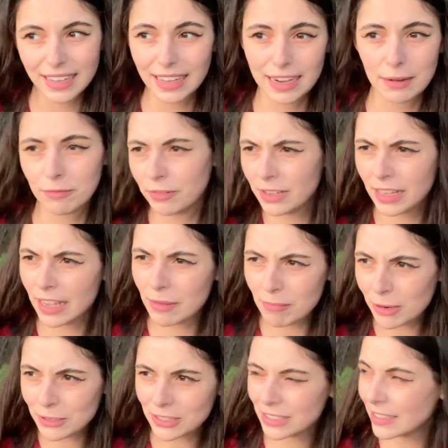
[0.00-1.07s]
I'm feeling
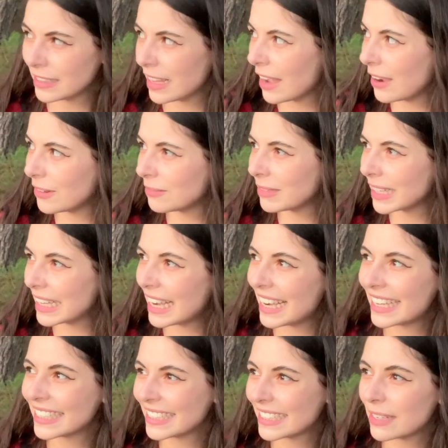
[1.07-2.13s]
emotional now. Oh my
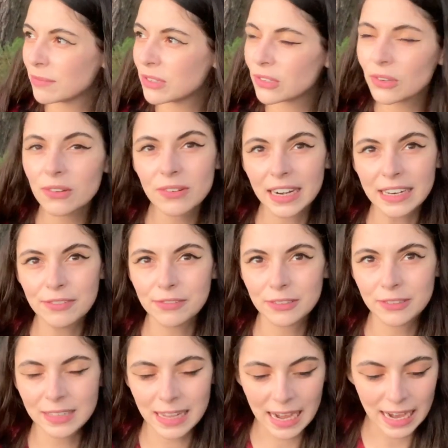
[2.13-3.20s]
gosh, I'm so grateful
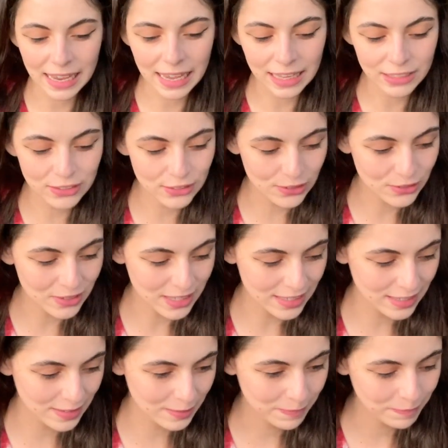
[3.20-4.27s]
that I get to do
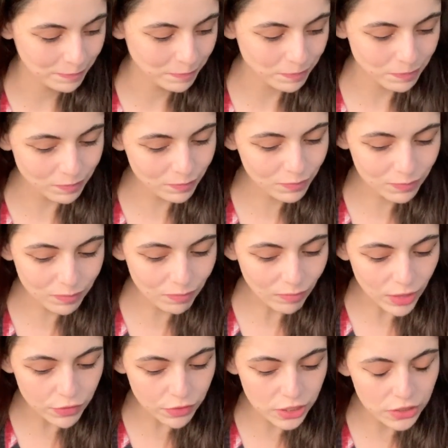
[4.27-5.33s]
this
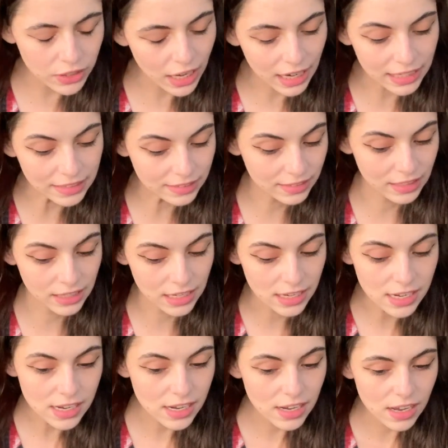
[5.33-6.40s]
for you guys, and I
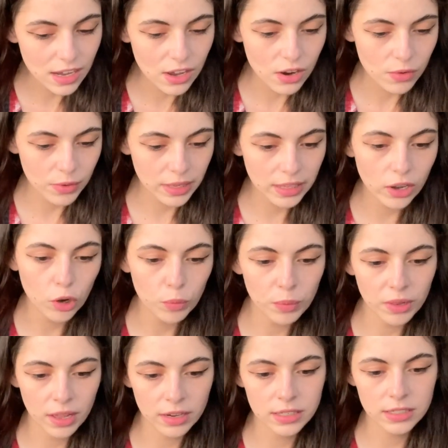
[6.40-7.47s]
really hope
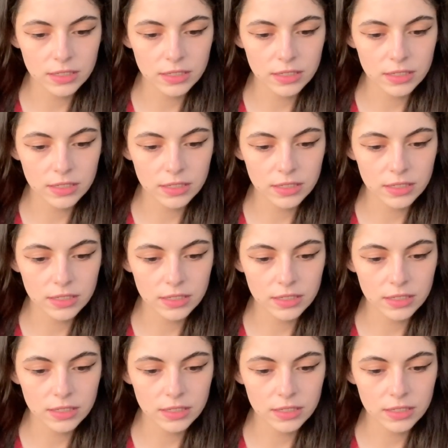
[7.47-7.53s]
that